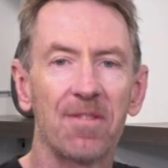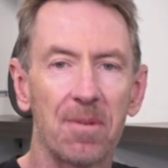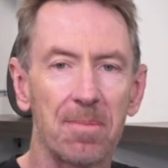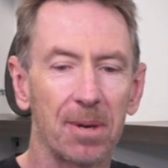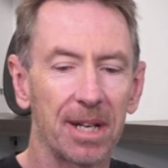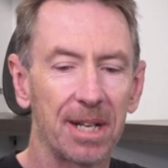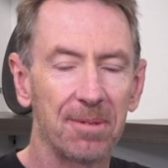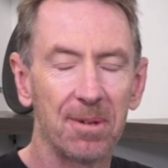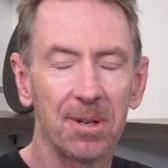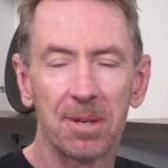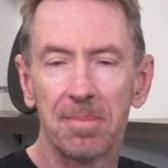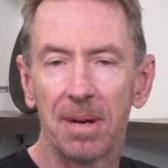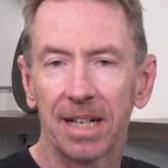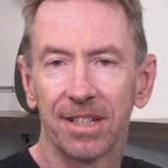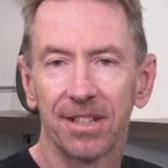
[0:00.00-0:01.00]
everybody,
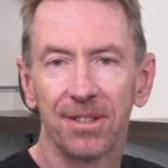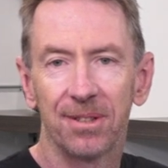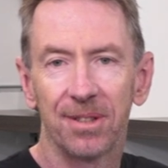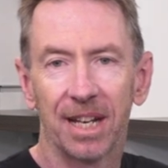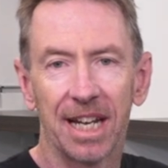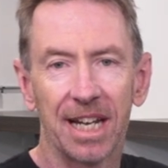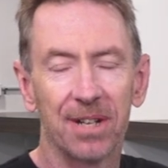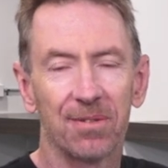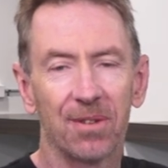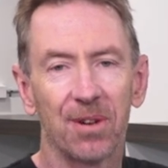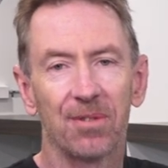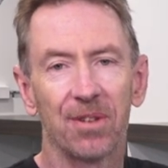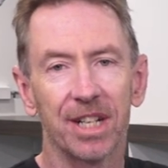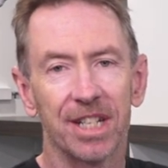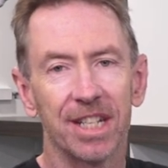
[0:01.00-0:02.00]
welcome back to the land of
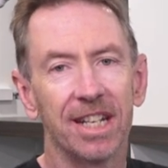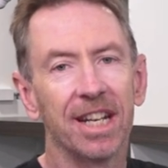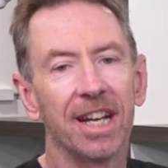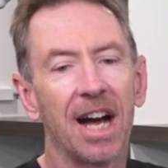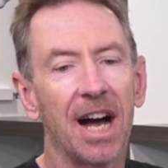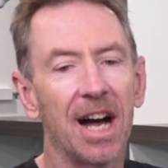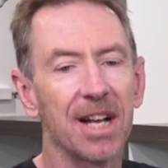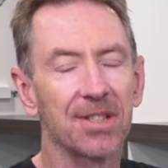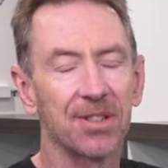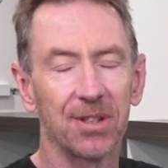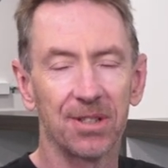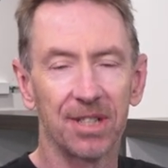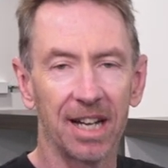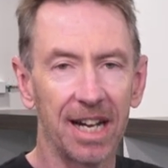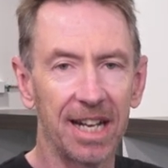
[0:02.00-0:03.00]
low friction.
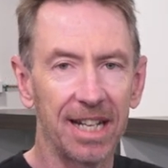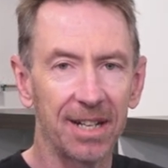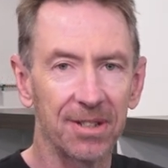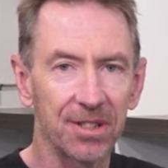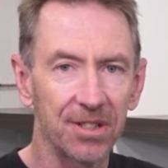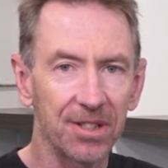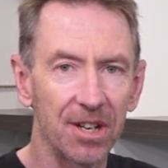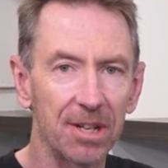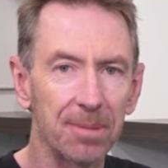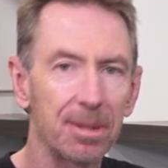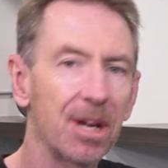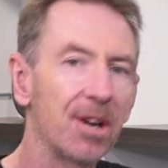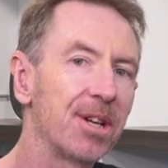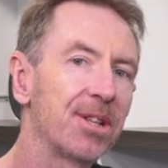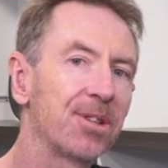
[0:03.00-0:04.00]
So today I'm just going to
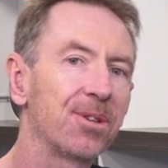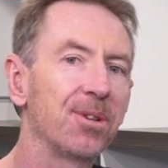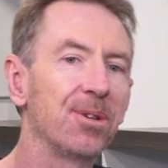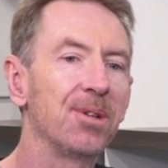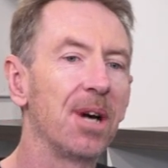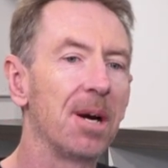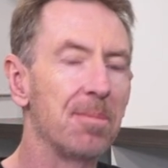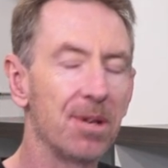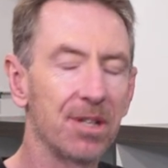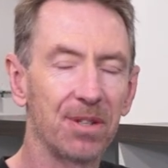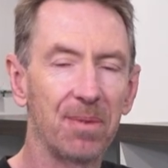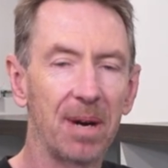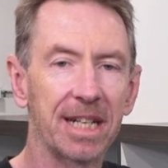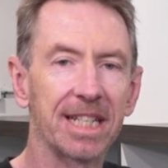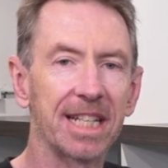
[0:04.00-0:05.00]
be going through
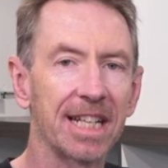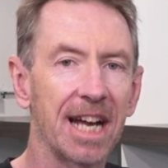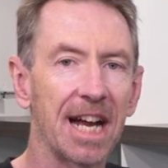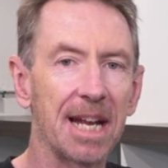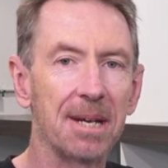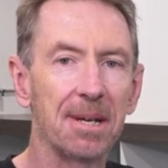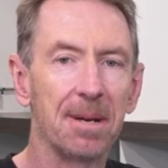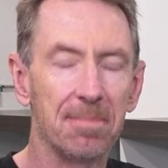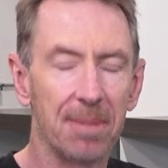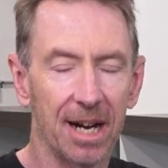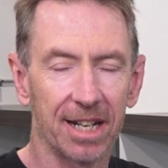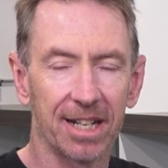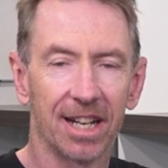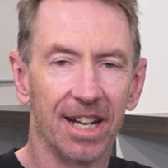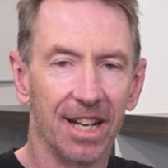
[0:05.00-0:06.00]
immersive waxing again,
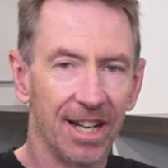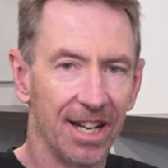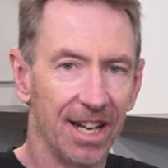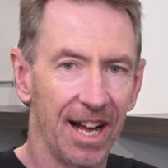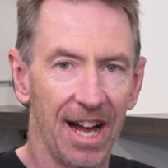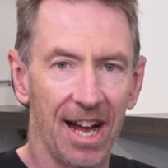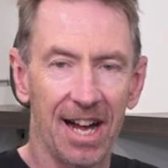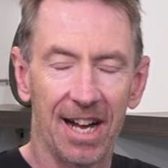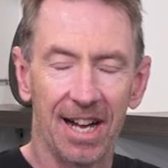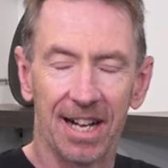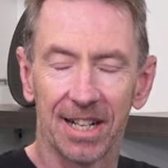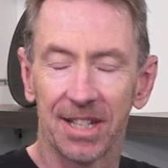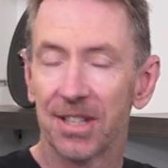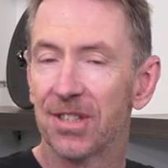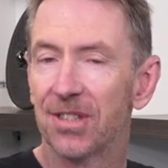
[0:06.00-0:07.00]
but
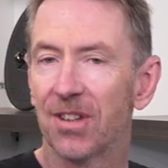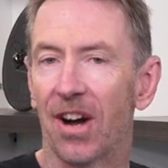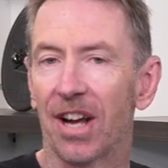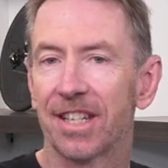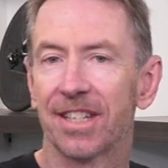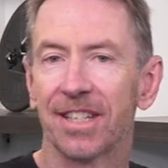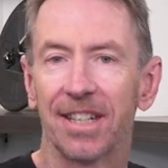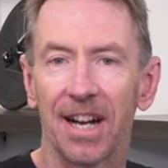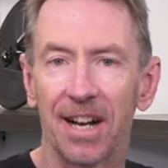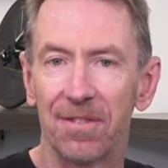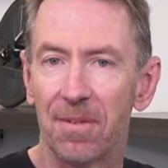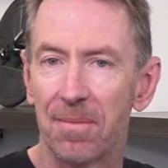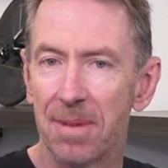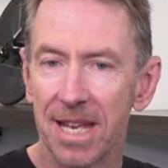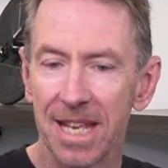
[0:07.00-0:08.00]
concise.
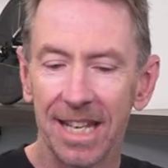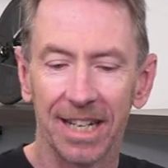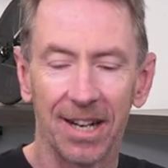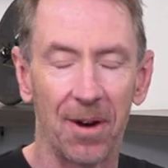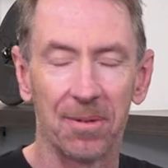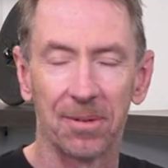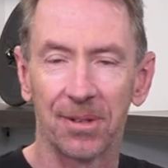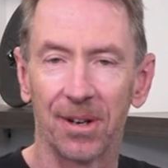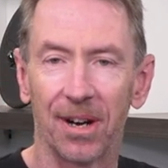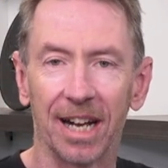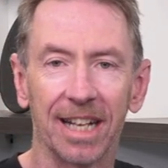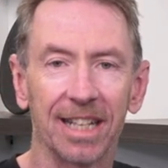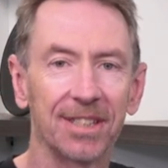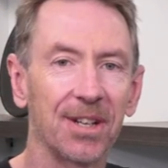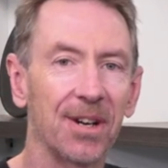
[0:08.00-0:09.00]
For me, I'll
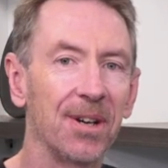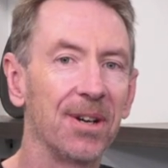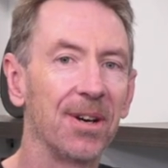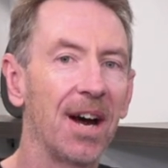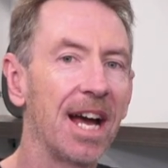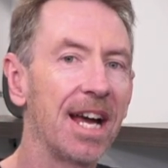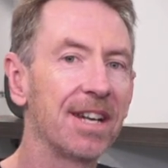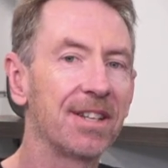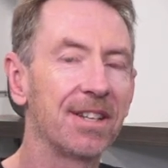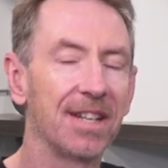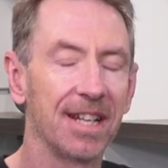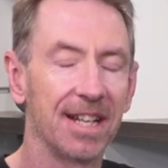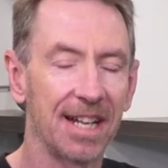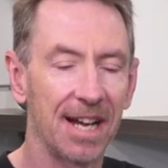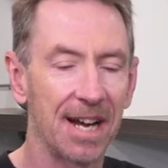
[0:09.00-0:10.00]
try. So I had
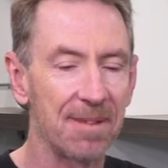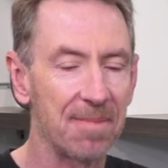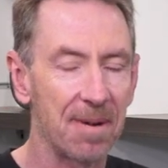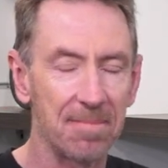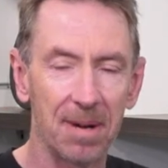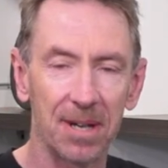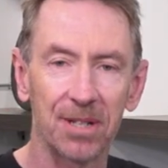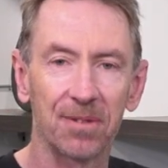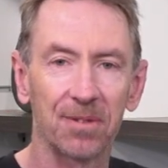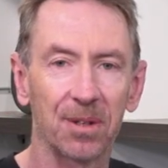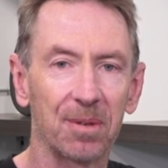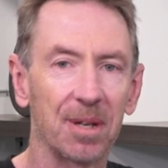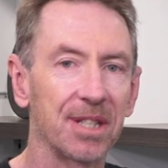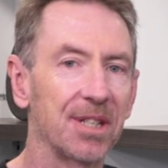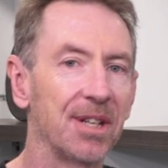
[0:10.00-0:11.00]
a bunch of
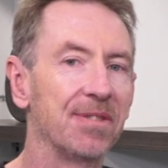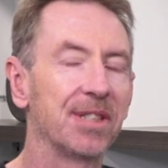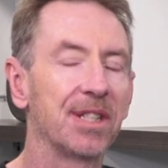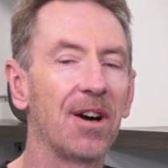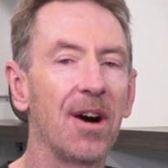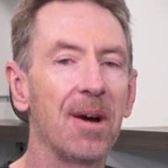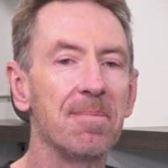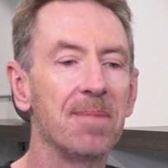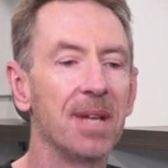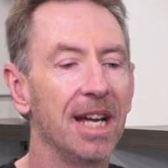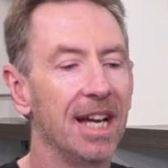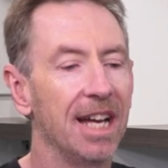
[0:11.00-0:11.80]
requests over time,